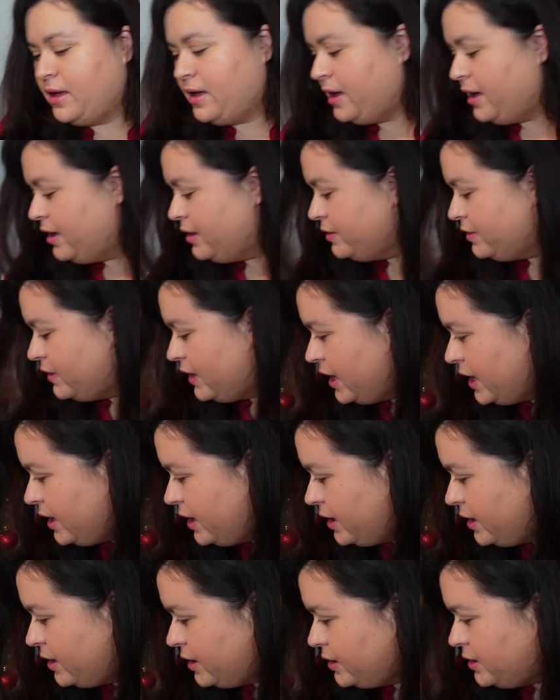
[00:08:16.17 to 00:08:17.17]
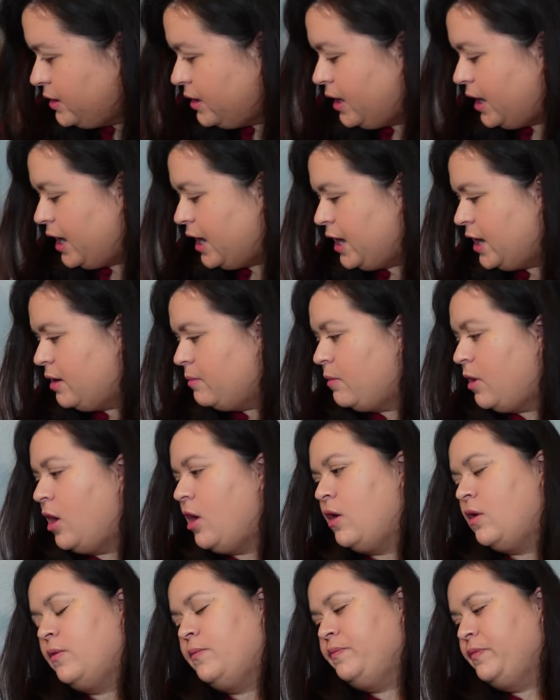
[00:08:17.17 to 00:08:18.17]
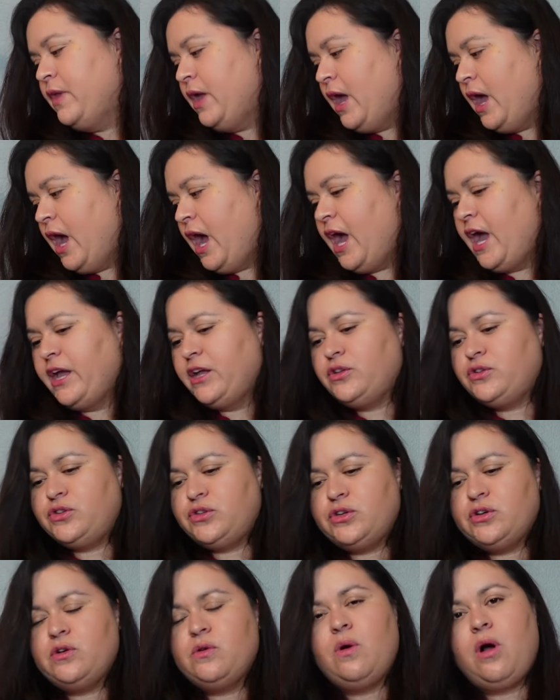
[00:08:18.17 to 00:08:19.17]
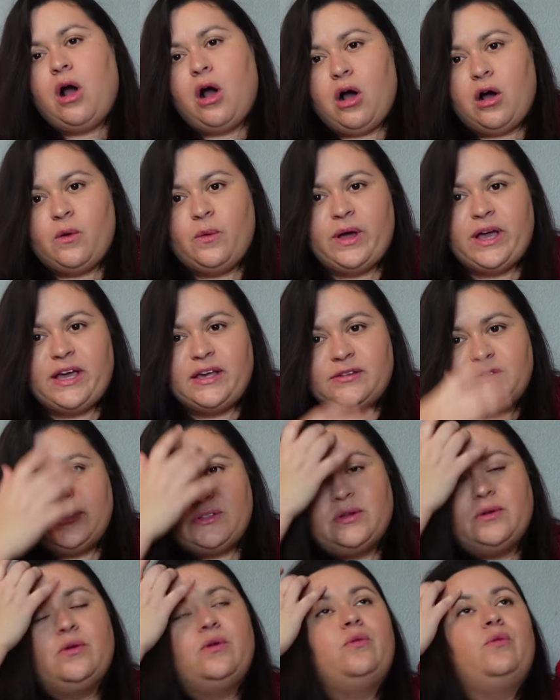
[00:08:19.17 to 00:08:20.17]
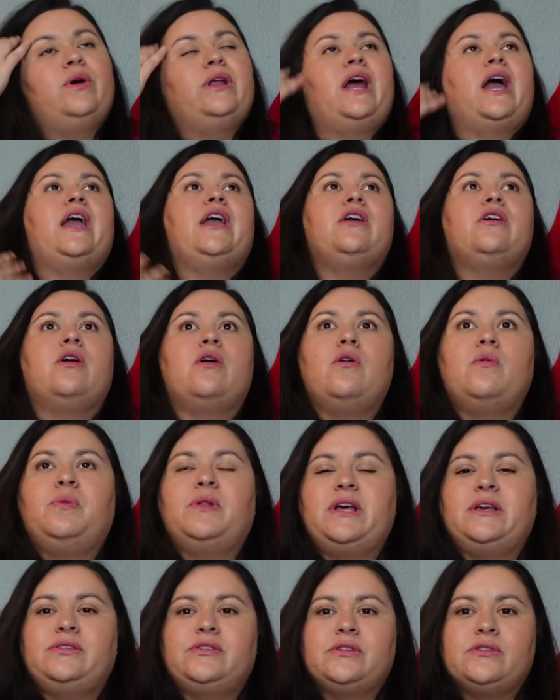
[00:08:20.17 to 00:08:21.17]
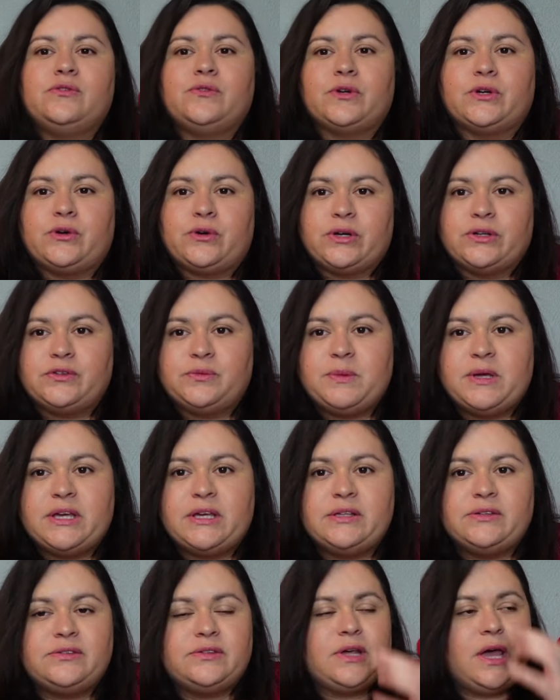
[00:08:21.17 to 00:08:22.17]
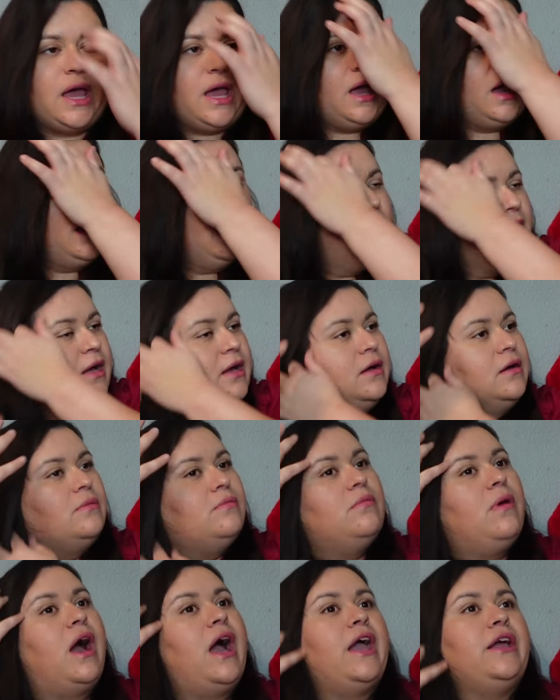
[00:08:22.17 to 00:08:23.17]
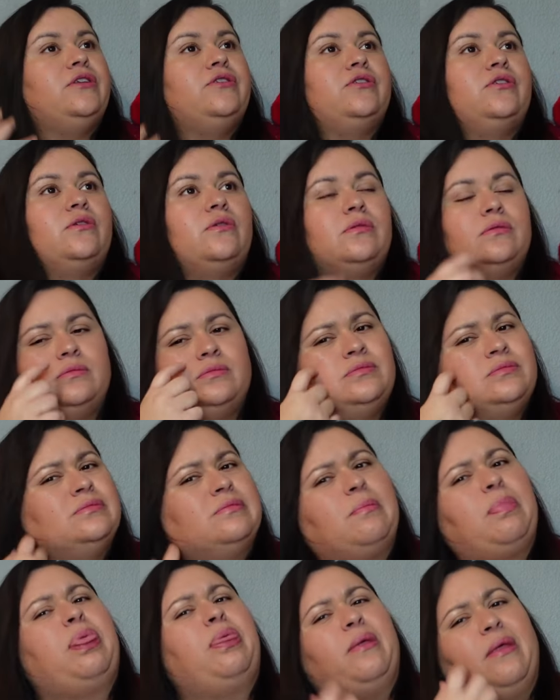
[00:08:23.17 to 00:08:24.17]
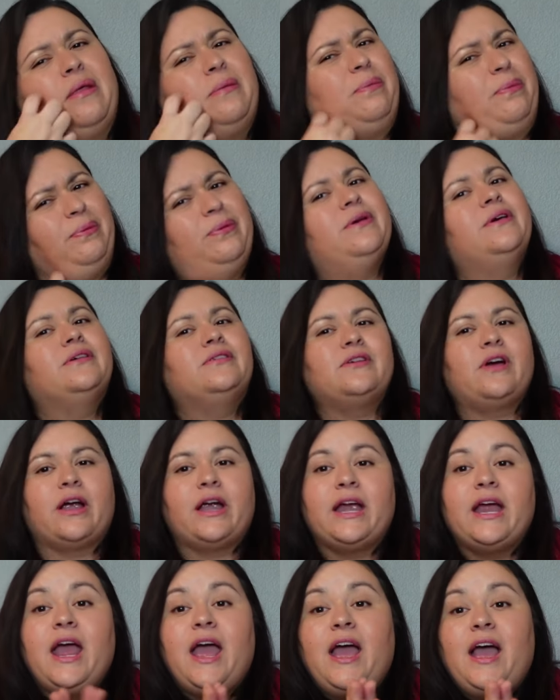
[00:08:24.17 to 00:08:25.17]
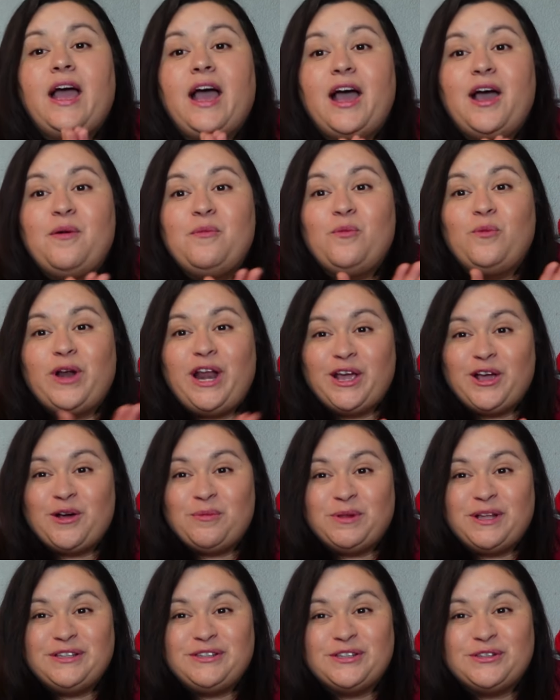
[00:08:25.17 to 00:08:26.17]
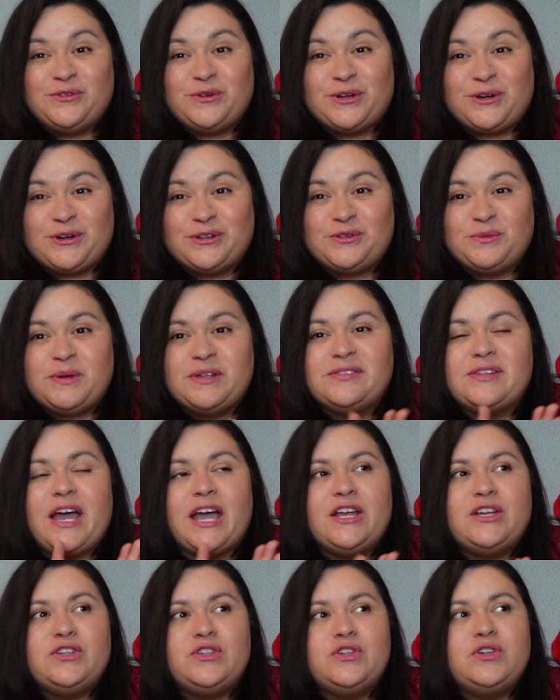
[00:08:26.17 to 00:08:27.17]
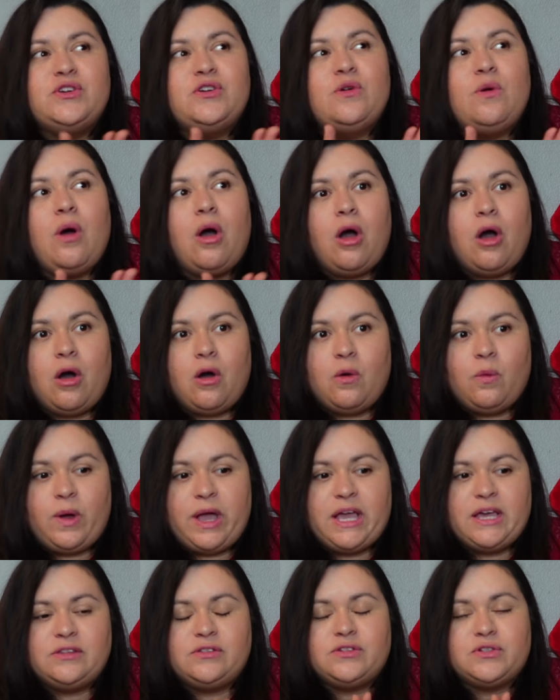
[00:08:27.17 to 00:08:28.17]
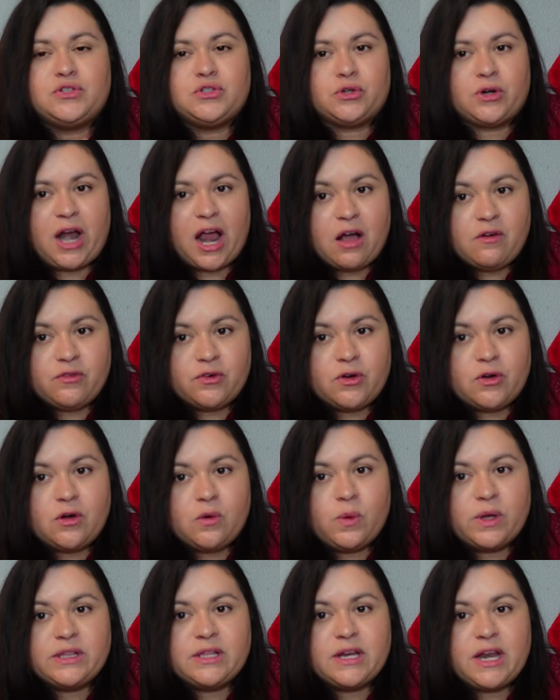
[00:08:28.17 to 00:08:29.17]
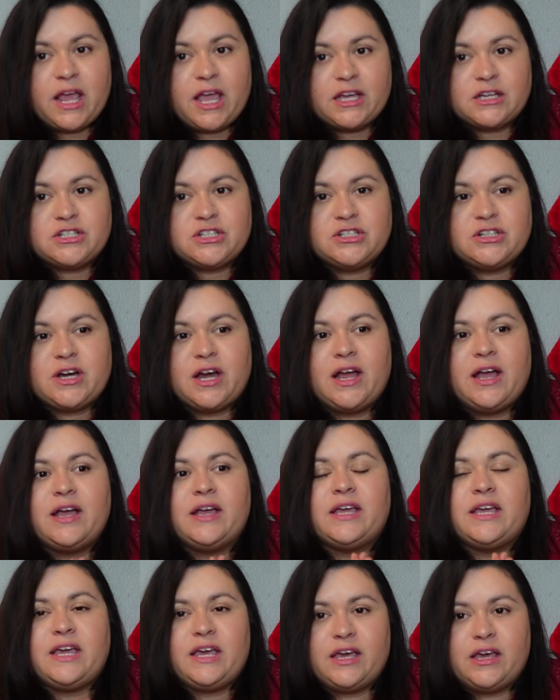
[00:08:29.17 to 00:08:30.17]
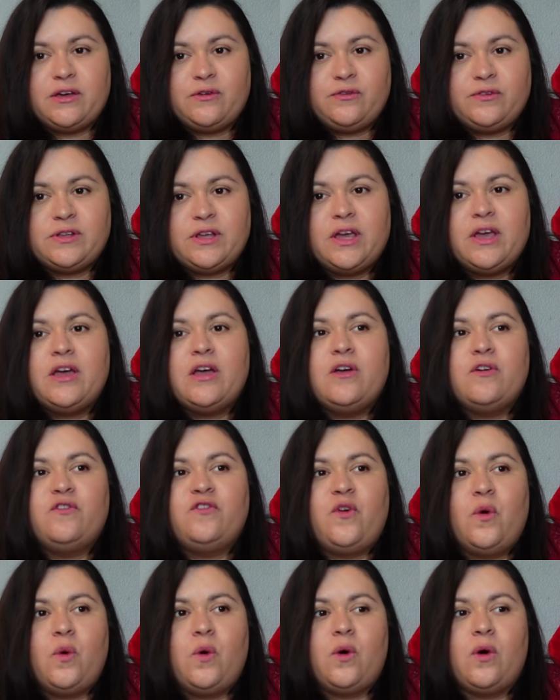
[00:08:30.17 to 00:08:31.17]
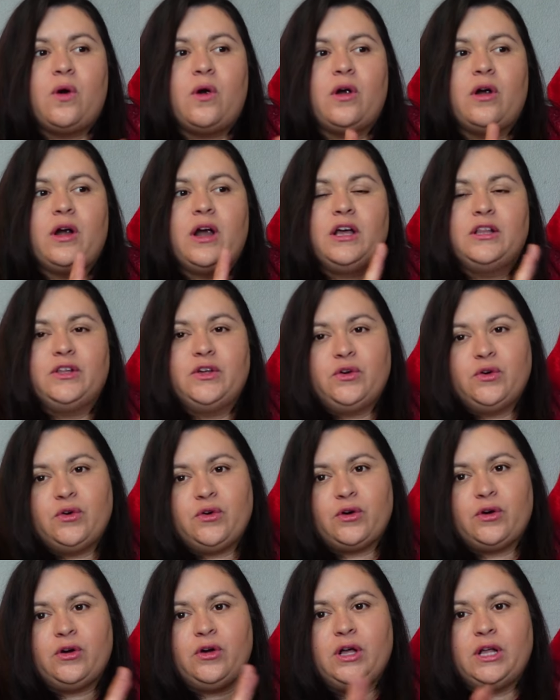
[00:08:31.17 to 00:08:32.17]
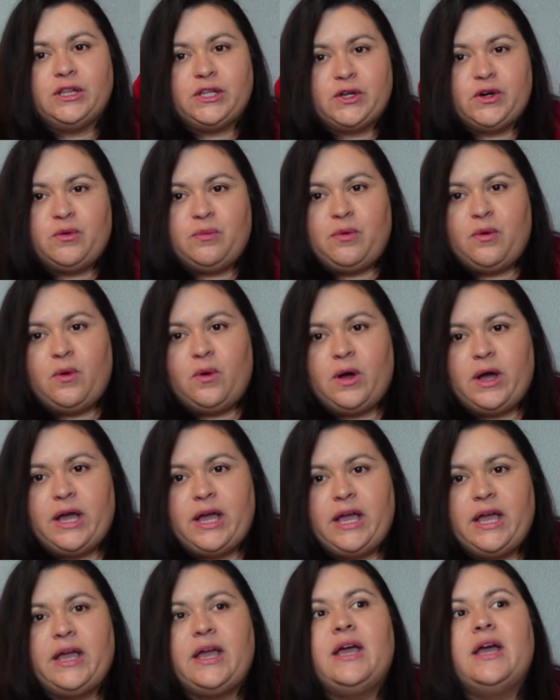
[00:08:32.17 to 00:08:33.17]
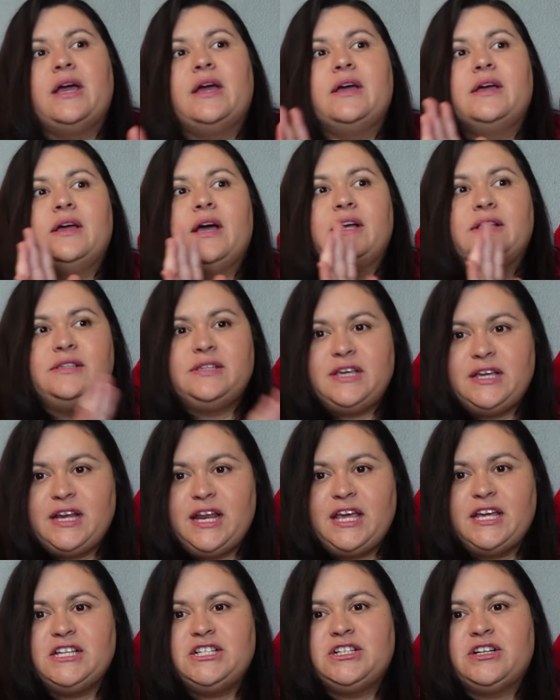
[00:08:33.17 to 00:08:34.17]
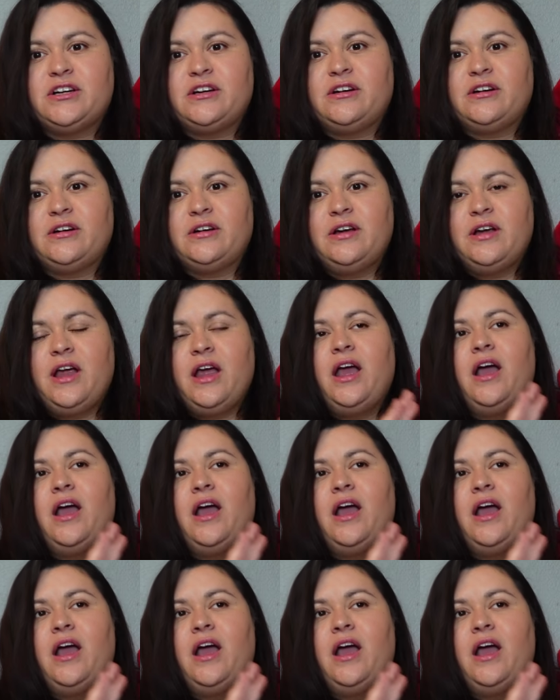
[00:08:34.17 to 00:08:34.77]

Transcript: And then, um, oh, I do always, when I go places for Christmas, um, I do, sorry, um, when I go places for Christmas, I do always travel with an extra gift for a little girl, a little boy, a teenager,